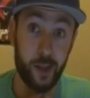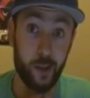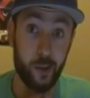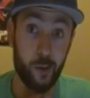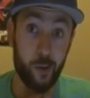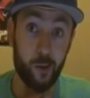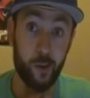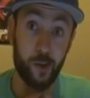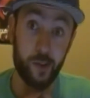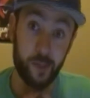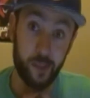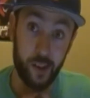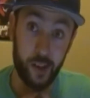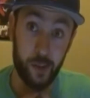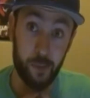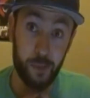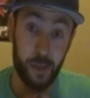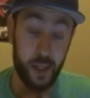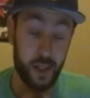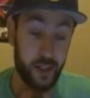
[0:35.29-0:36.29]
to go to
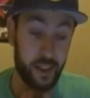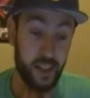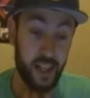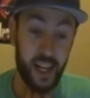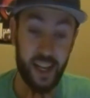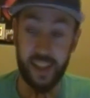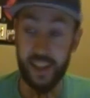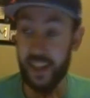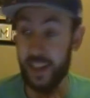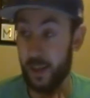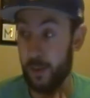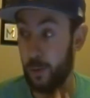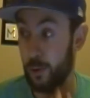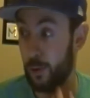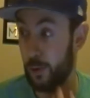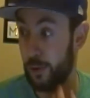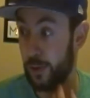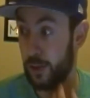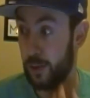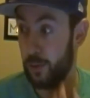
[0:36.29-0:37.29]
sleep because I had to get up
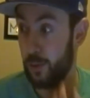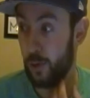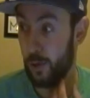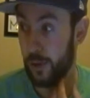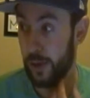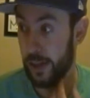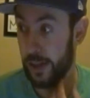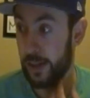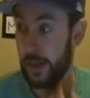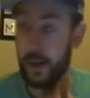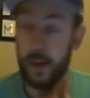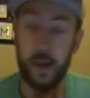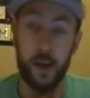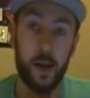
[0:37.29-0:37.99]
early in the morning.